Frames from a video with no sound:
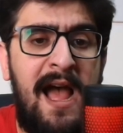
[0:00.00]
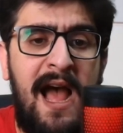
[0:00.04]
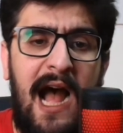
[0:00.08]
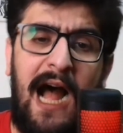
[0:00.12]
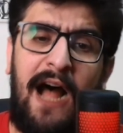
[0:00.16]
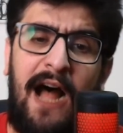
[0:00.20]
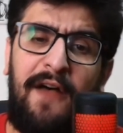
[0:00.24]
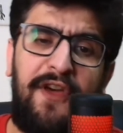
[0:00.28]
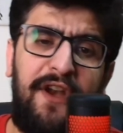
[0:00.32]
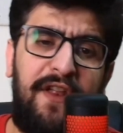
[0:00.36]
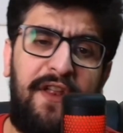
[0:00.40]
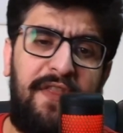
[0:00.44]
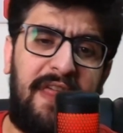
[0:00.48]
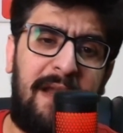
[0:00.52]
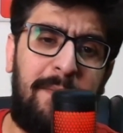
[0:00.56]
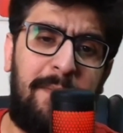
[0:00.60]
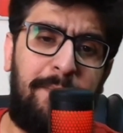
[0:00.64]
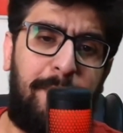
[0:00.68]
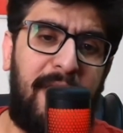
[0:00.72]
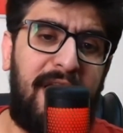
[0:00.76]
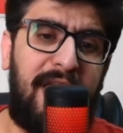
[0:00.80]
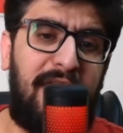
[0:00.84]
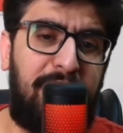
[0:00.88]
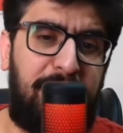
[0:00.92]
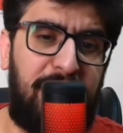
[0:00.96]
Other than
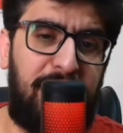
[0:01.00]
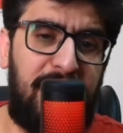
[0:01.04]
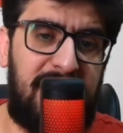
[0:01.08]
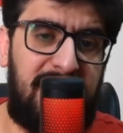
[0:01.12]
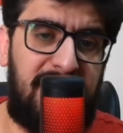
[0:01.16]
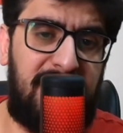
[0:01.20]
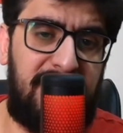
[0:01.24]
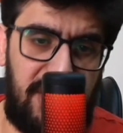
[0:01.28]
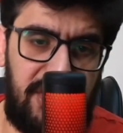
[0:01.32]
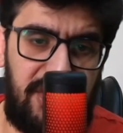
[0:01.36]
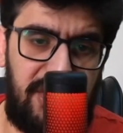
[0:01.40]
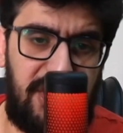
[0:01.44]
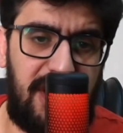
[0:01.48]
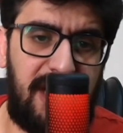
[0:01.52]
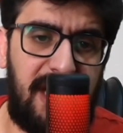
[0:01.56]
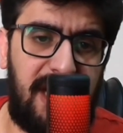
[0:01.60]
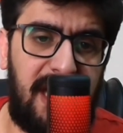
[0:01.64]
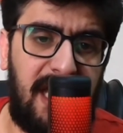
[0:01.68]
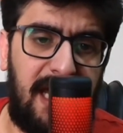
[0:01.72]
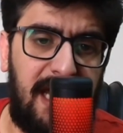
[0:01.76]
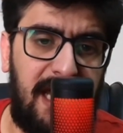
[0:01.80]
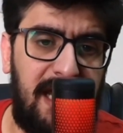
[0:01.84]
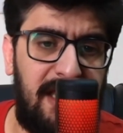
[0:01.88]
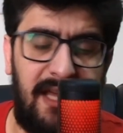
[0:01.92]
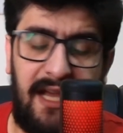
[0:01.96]
Pickford scissor
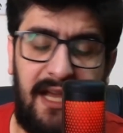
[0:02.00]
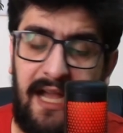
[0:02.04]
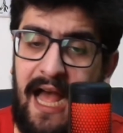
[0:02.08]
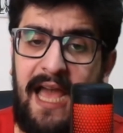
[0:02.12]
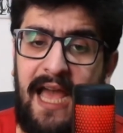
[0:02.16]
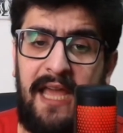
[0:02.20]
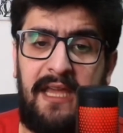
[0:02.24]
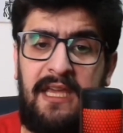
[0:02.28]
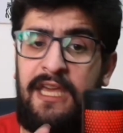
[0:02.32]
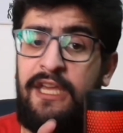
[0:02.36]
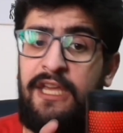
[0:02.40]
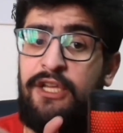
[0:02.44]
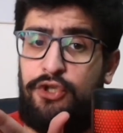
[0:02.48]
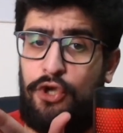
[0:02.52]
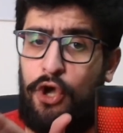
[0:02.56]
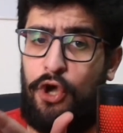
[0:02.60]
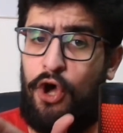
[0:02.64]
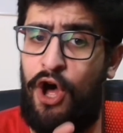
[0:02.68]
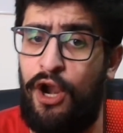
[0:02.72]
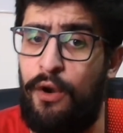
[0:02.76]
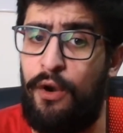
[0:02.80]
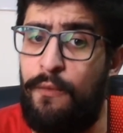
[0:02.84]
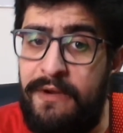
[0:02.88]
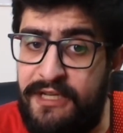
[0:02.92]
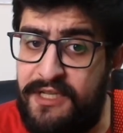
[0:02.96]
kicking the guy, he's
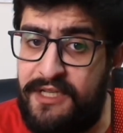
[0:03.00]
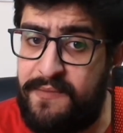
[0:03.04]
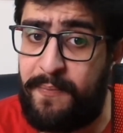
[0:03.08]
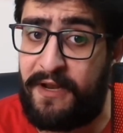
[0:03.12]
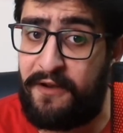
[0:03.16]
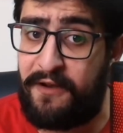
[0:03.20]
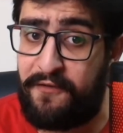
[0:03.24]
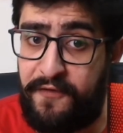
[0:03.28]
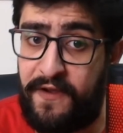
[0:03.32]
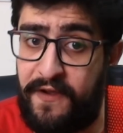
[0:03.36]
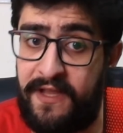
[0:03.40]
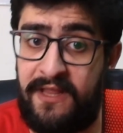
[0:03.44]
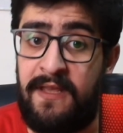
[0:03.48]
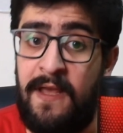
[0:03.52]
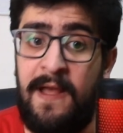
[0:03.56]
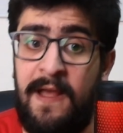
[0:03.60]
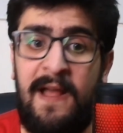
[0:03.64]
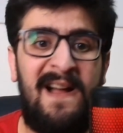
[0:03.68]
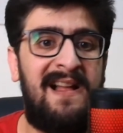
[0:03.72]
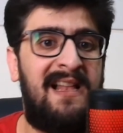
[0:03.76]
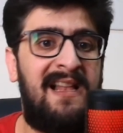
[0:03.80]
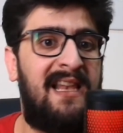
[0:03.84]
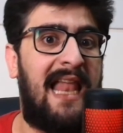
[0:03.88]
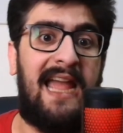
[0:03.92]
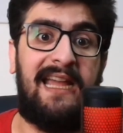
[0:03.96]
always been fit
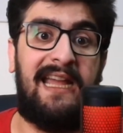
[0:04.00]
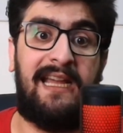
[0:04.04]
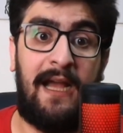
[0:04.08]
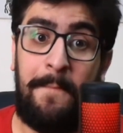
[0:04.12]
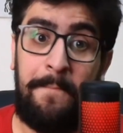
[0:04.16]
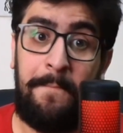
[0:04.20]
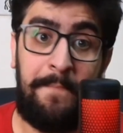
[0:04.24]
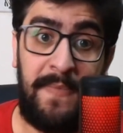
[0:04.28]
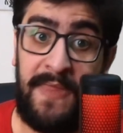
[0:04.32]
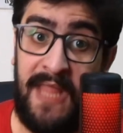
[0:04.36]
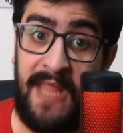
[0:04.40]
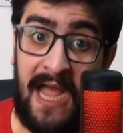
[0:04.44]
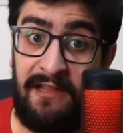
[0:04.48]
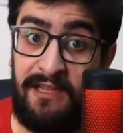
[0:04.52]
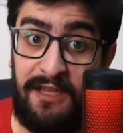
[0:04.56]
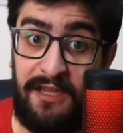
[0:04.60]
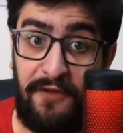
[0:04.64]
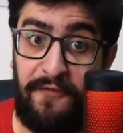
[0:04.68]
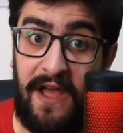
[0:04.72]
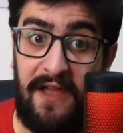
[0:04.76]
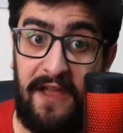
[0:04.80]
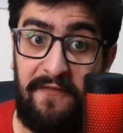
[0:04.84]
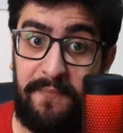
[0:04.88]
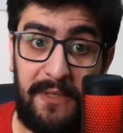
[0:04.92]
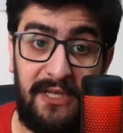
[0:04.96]
like
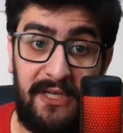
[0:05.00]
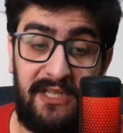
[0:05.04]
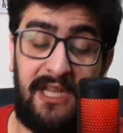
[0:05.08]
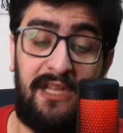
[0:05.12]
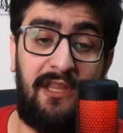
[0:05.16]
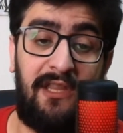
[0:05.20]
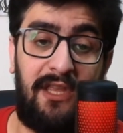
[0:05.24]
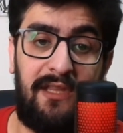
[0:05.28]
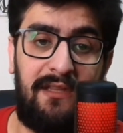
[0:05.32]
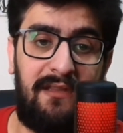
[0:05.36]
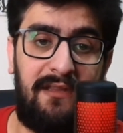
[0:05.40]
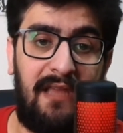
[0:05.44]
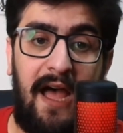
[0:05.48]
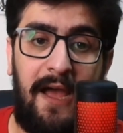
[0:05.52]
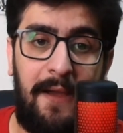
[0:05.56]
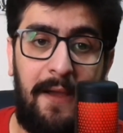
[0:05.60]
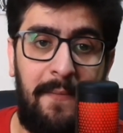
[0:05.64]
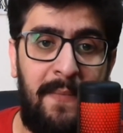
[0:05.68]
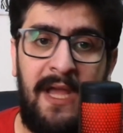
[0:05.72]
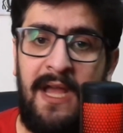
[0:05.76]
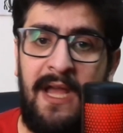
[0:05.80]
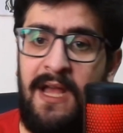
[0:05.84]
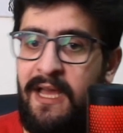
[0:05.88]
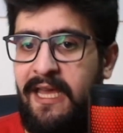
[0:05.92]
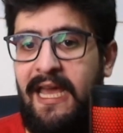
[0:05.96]
95% of the
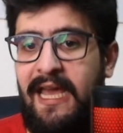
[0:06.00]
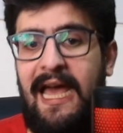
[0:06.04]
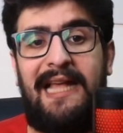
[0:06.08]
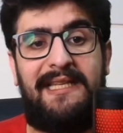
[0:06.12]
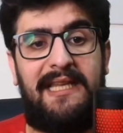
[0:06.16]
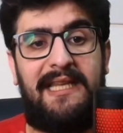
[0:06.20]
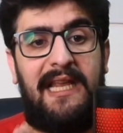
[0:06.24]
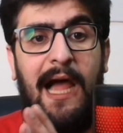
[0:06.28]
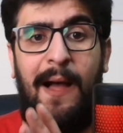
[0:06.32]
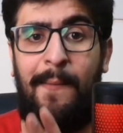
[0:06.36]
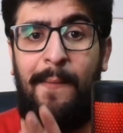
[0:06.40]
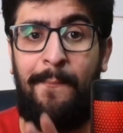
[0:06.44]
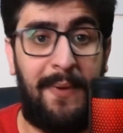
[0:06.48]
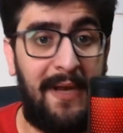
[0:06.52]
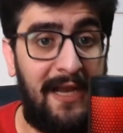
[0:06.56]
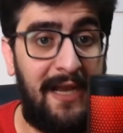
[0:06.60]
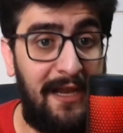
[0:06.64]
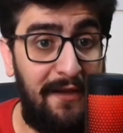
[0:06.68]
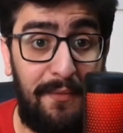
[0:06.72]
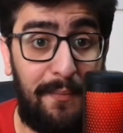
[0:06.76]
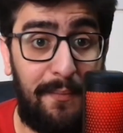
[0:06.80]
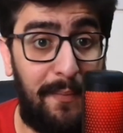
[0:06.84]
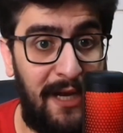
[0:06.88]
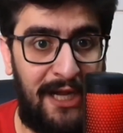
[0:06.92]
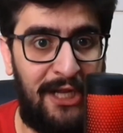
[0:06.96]
time. He has an
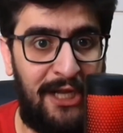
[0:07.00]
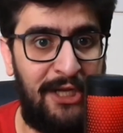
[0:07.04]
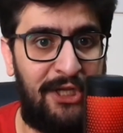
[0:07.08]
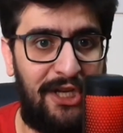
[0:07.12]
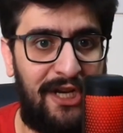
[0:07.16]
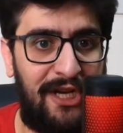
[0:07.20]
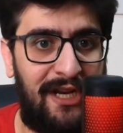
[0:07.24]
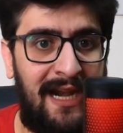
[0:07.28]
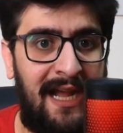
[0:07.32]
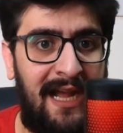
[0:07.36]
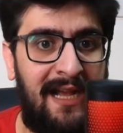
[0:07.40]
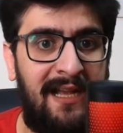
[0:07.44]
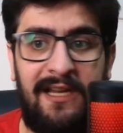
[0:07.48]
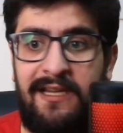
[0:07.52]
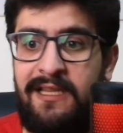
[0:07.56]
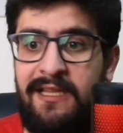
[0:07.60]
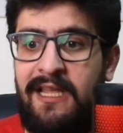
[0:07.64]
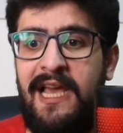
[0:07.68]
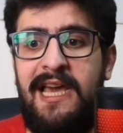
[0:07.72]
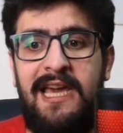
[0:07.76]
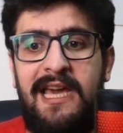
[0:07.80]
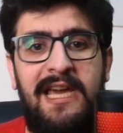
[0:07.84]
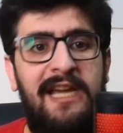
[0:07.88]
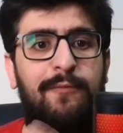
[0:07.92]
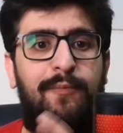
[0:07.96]
unbelievable injury record.
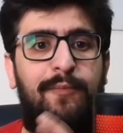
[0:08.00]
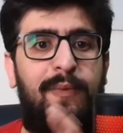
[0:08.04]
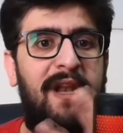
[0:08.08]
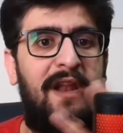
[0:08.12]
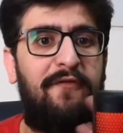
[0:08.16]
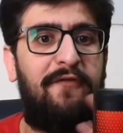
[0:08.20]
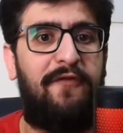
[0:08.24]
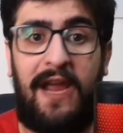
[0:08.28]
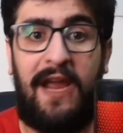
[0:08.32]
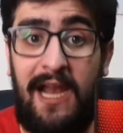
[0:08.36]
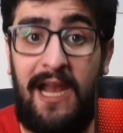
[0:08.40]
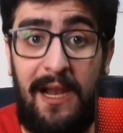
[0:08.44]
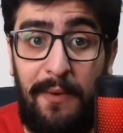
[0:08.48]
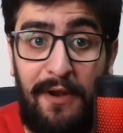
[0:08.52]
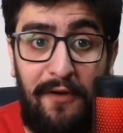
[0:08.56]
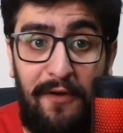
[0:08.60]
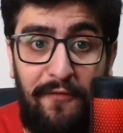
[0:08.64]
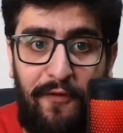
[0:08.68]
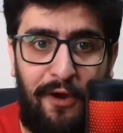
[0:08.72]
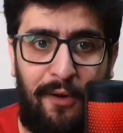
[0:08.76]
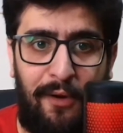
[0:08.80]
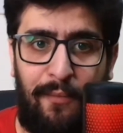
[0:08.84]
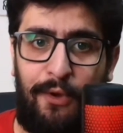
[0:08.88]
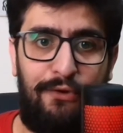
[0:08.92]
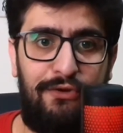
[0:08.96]
He's been available
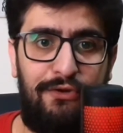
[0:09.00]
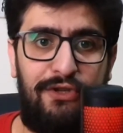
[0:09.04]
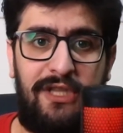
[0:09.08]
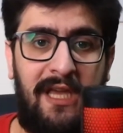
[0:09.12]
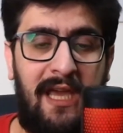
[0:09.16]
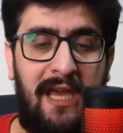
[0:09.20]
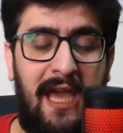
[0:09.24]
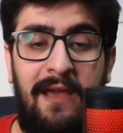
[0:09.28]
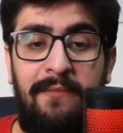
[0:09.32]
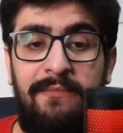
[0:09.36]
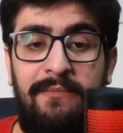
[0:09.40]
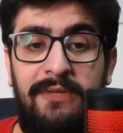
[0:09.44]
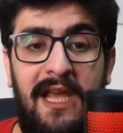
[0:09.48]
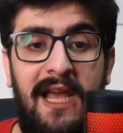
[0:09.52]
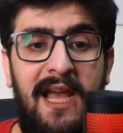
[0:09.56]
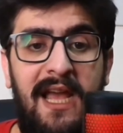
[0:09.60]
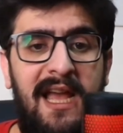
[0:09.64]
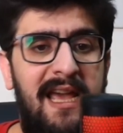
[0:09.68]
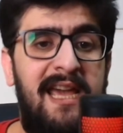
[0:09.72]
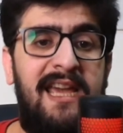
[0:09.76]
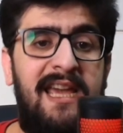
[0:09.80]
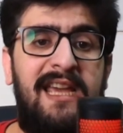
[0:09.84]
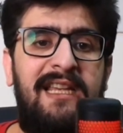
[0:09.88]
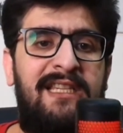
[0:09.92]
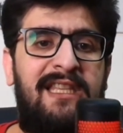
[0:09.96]
for most of the games.
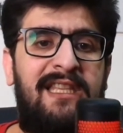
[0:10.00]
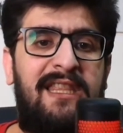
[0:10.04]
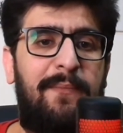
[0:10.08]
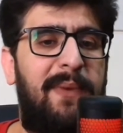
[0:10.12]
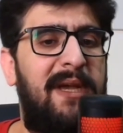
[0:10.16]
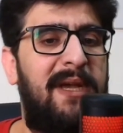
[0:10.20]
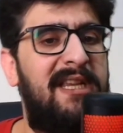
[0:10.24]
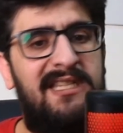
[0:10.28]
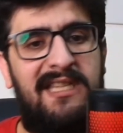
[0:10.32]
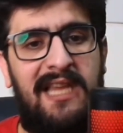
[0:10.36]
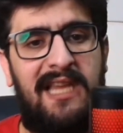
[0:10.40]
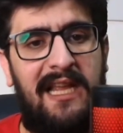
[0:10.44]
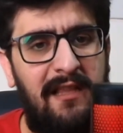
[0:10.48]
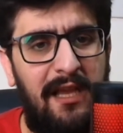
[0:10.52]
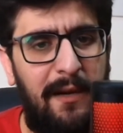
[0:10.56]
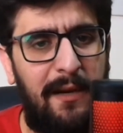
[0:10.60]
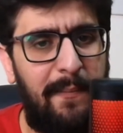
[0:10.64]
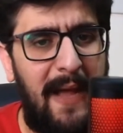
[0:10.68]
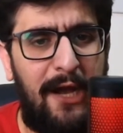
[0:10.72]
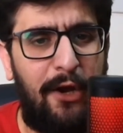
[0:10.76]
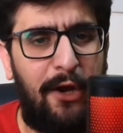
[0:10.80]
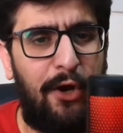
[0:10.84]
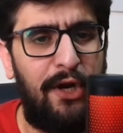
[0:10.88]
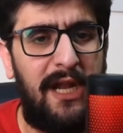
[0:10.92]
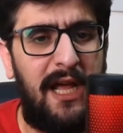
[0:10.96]
He is the best center
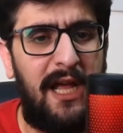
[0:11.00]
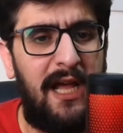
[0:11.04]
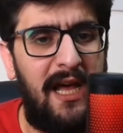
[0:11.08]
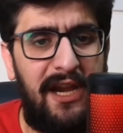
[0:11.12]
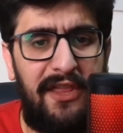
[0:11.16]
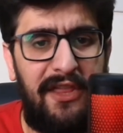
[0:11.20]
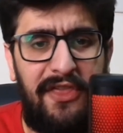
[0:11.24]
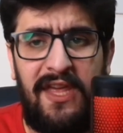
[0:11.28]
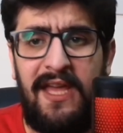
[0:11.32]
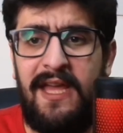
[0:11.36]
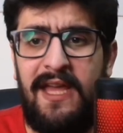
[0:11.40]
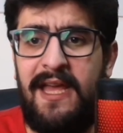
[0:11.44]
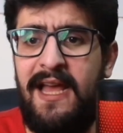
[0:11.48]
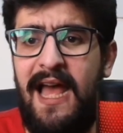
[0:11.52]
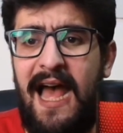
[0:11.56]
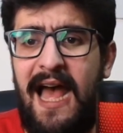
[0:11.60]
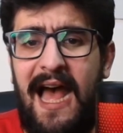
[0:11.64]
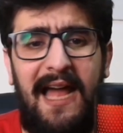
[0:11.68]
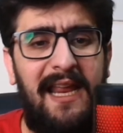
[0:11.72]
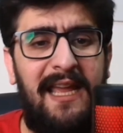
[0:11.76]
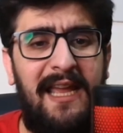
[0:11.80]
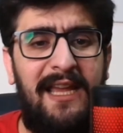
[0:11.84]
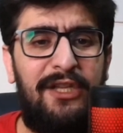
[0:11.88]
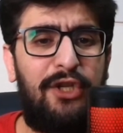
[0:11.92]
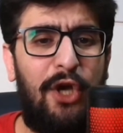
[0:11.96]
back on earth,
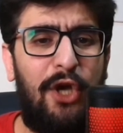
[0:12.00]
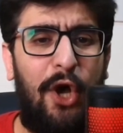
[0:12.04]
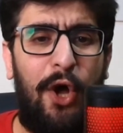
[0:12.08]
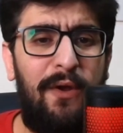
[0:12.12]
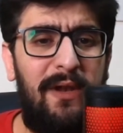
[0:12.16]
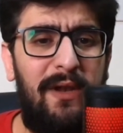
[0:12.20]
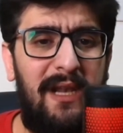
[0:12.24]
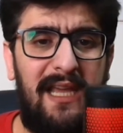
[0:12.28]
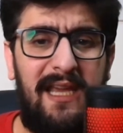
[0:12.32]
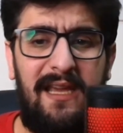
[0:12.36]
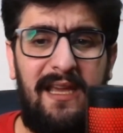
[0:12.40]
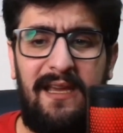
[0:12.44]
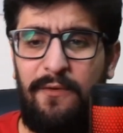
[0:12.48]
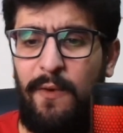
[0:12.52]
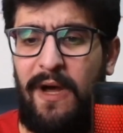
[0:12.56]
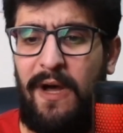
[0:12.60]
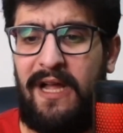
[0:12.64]
and he's only